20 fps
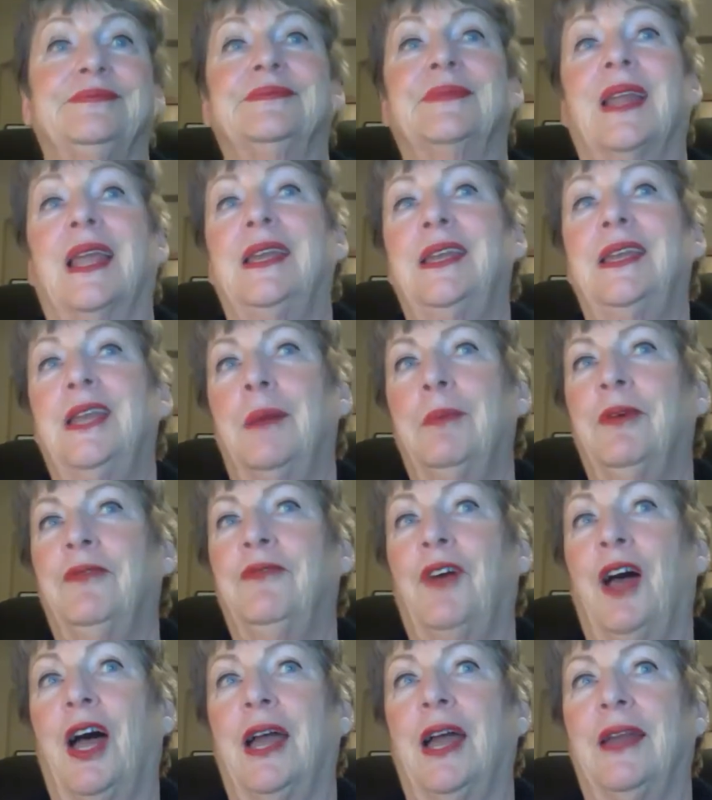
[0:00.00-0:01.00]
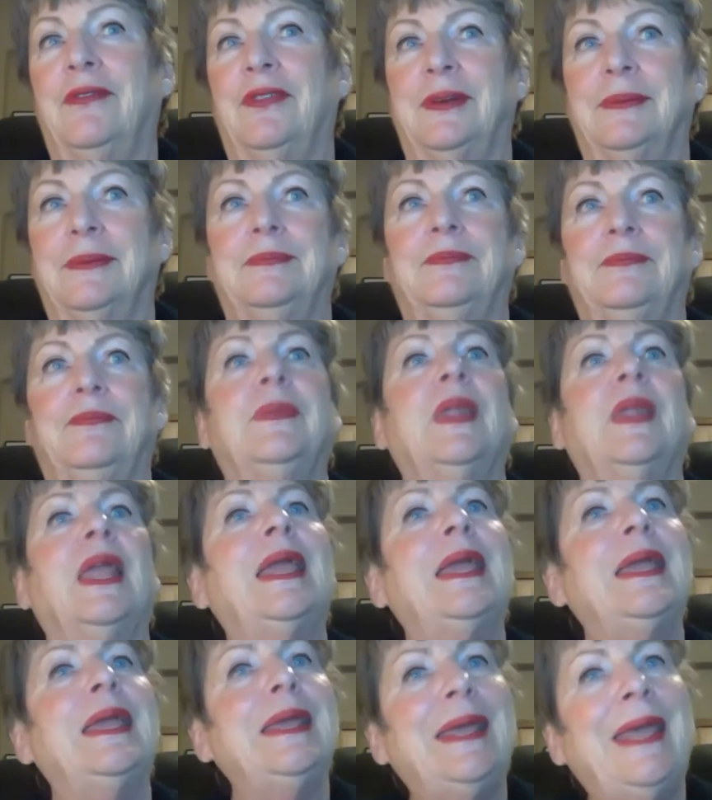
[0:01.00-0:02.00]
Number 5,
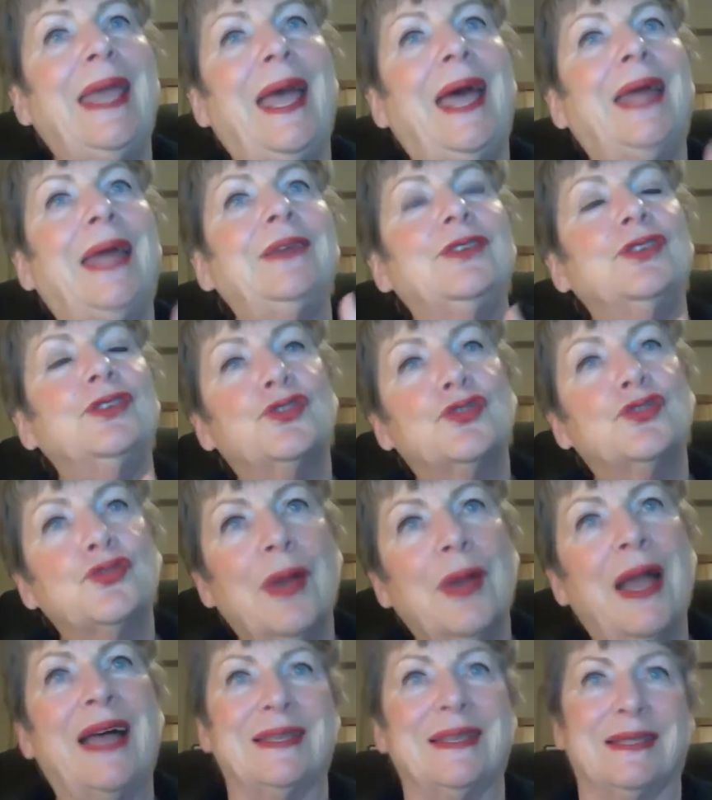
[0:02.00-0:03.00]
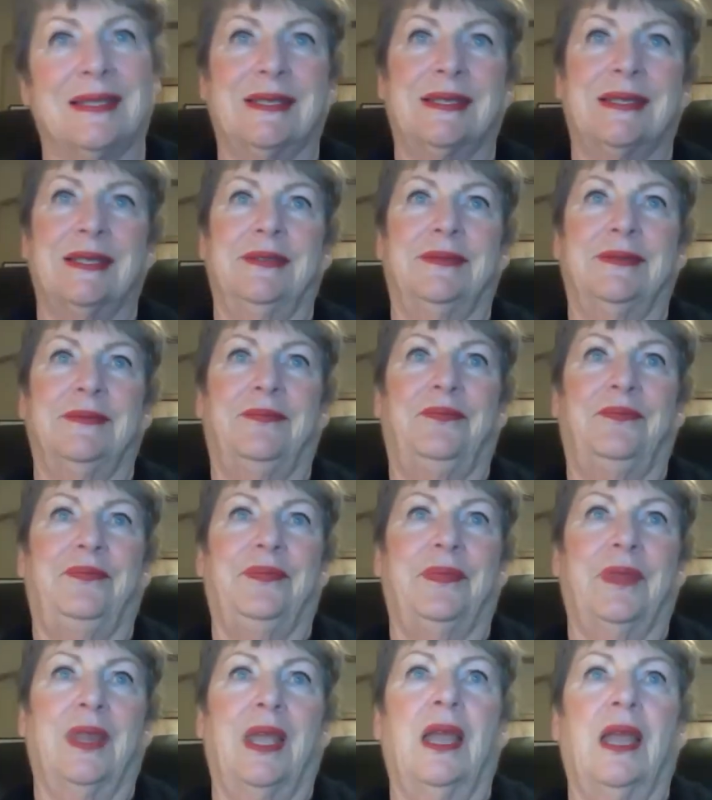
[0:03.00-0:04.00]
get dressed.
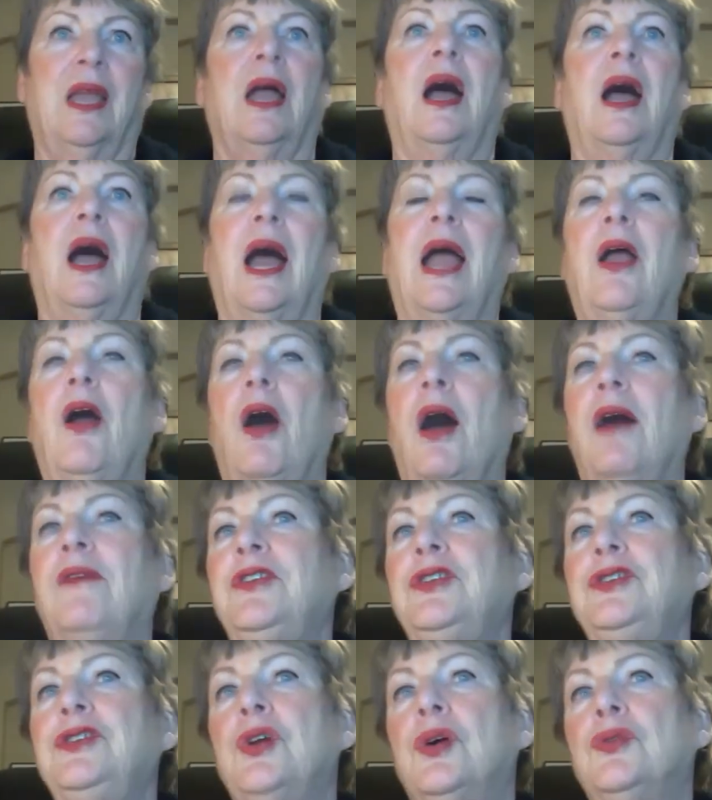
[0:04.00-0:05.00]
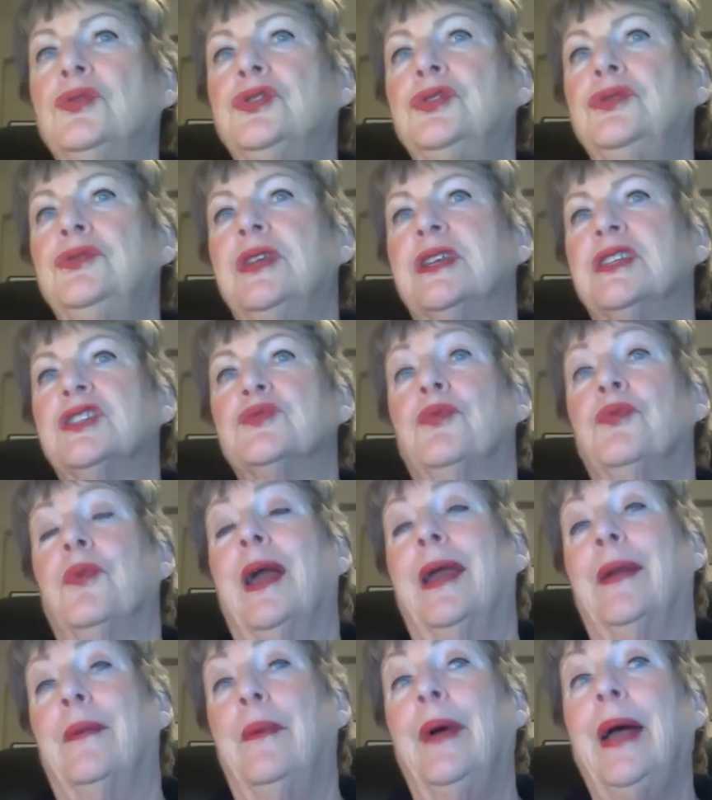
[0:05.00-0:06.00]
I often don't do this
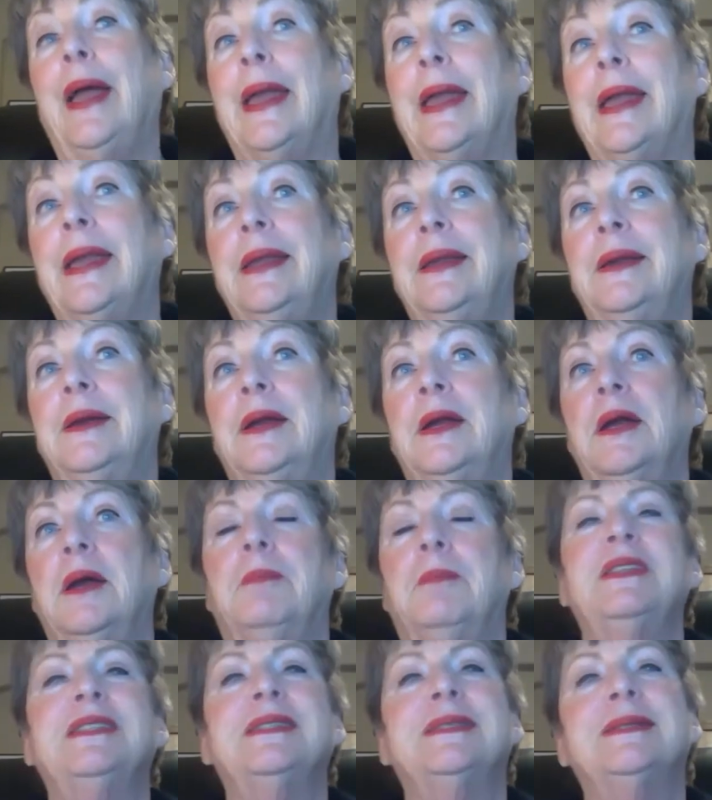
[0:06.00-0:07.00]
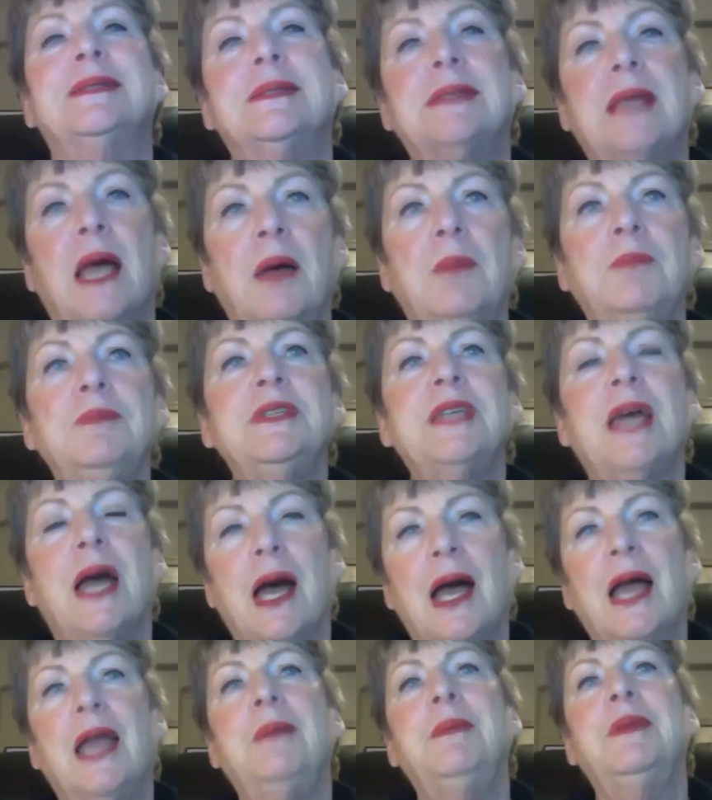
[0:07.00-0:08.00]
right away, but
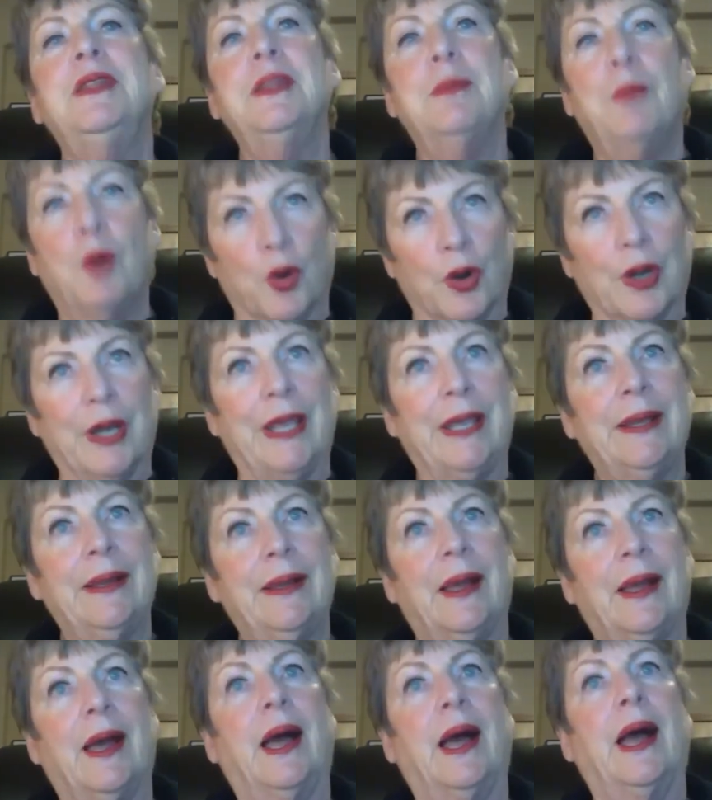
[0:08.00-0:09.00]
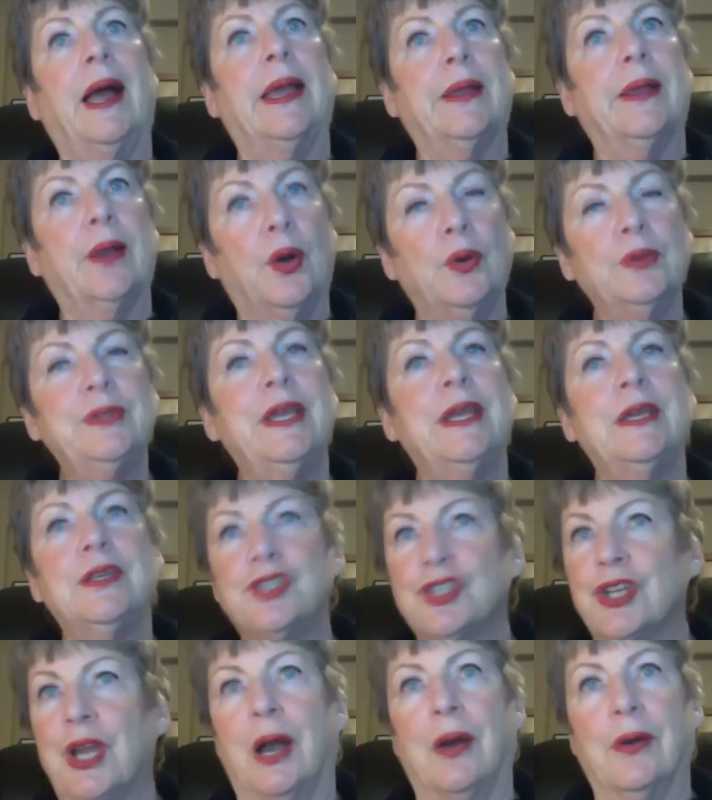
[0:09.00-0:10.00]
sometime in the morning, I go take a
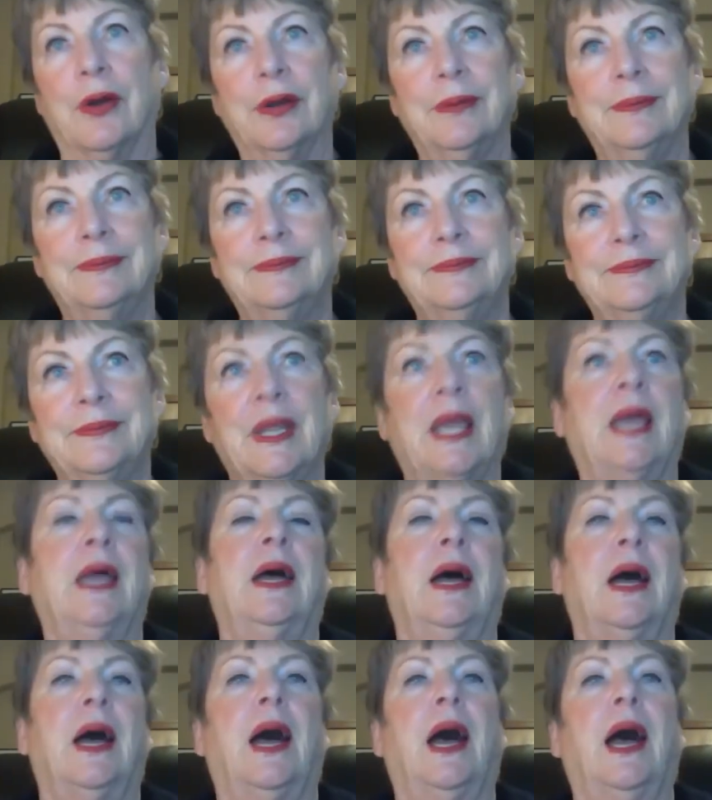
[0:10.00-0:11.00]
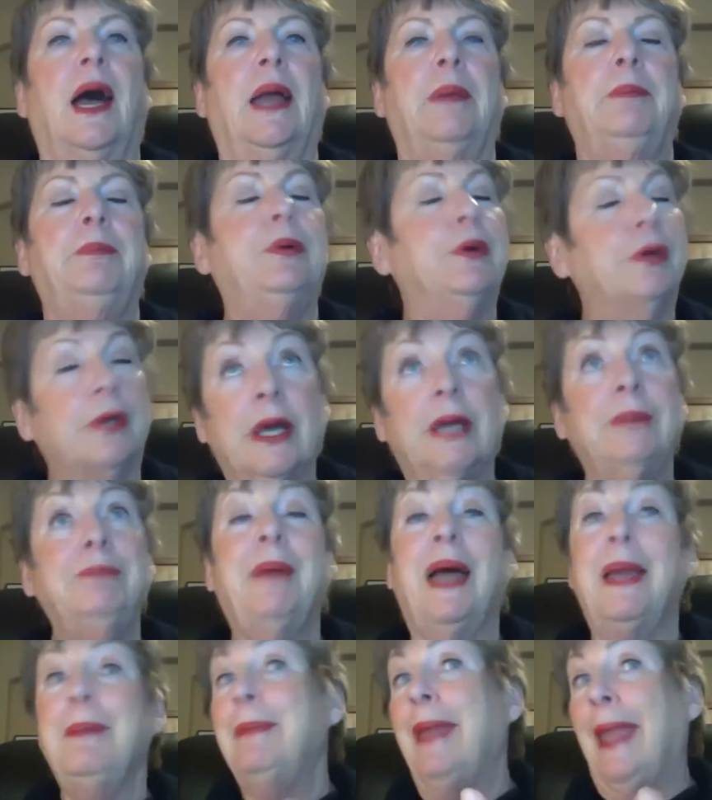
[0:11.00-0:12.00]
shower, I put on
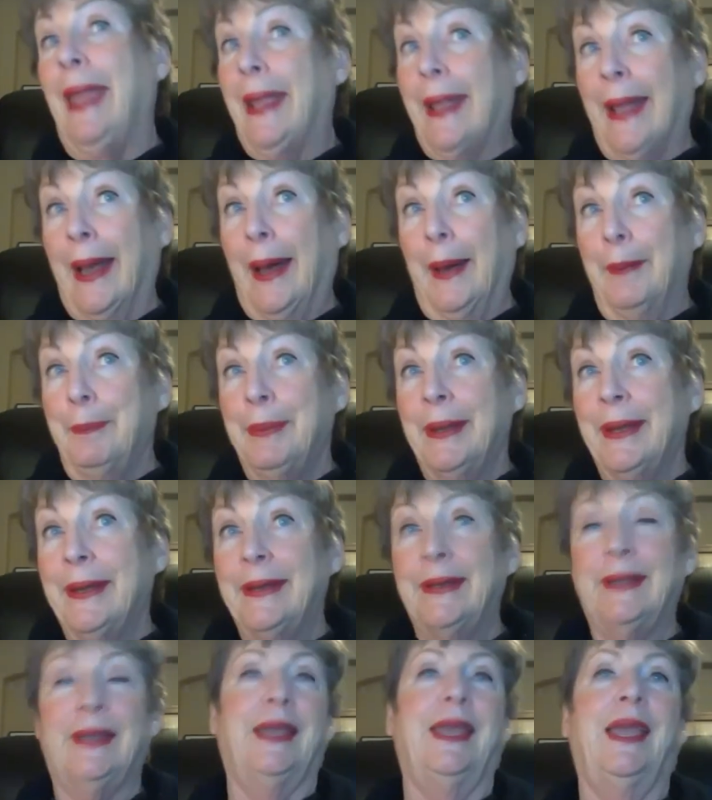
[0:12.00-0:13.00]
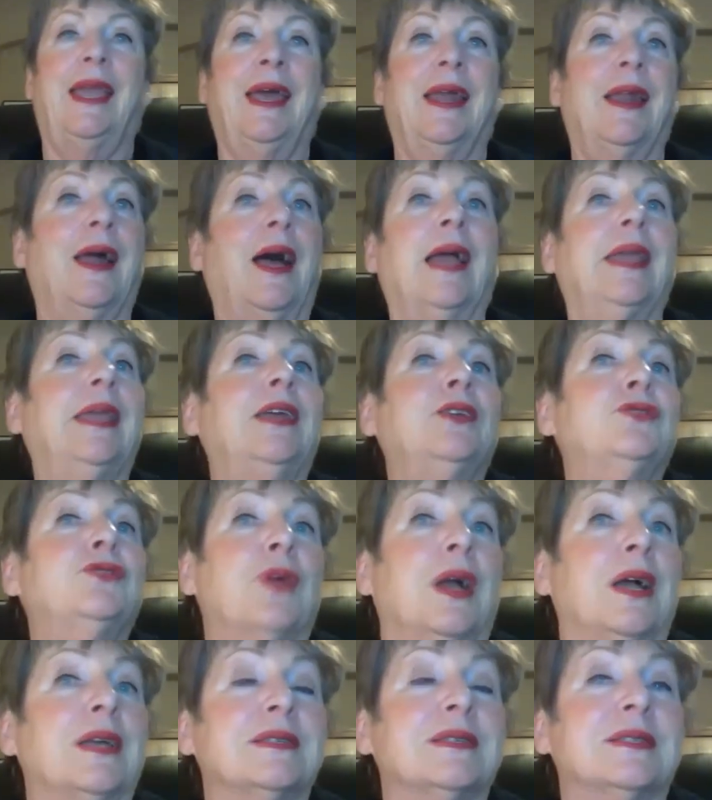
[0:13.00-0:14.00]
my makeup, and I get
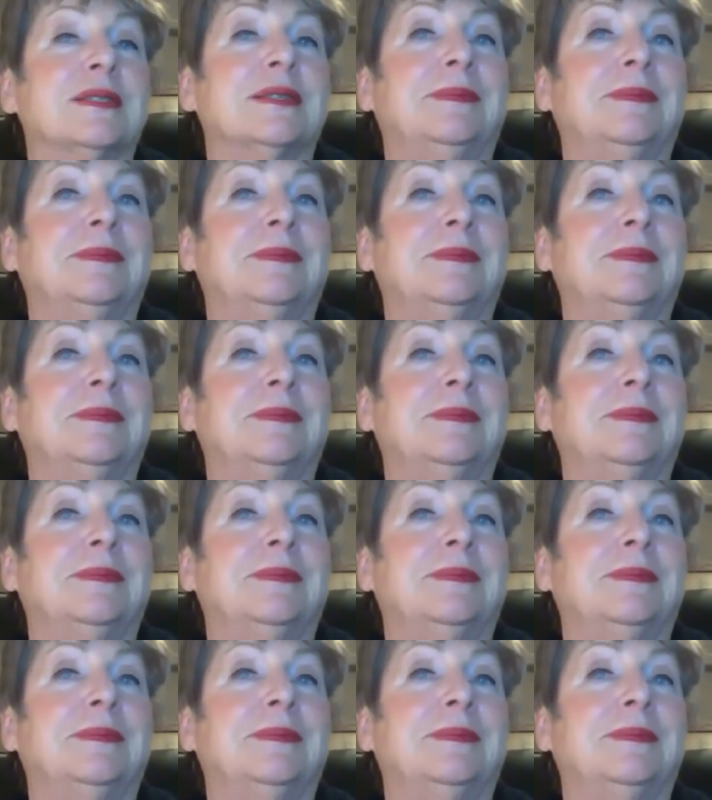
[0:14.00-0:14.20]
dressed.